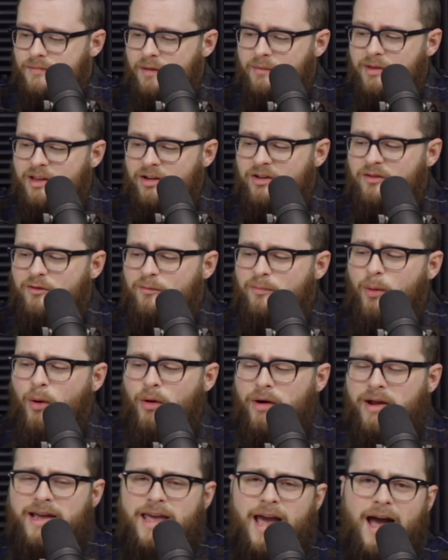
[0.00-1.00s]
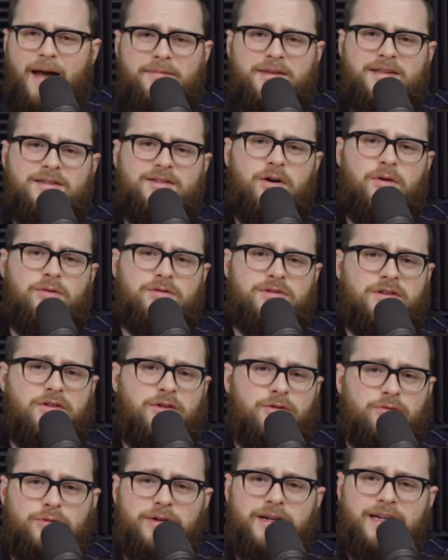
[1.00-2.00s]
I mean, they're even porting Captain Toad to
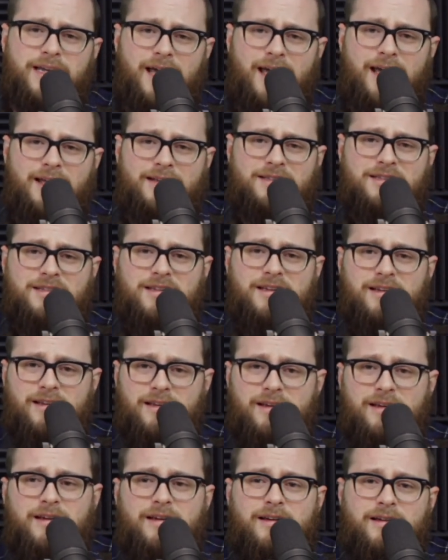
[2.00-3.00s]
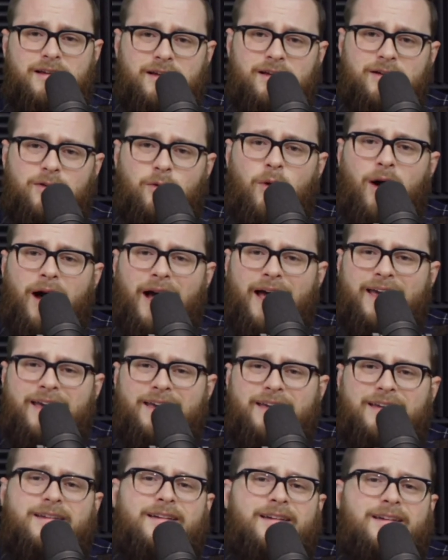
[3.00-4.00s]
the 3DS.
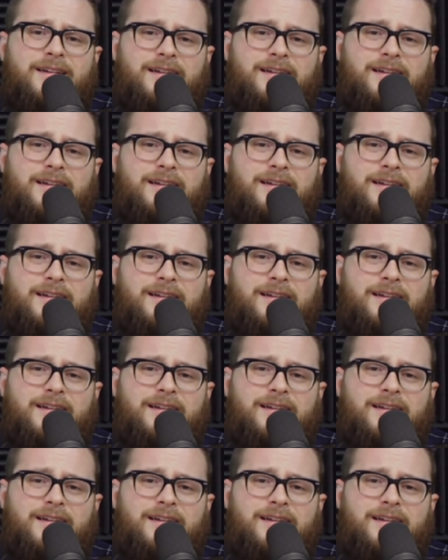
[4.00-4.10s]
Why?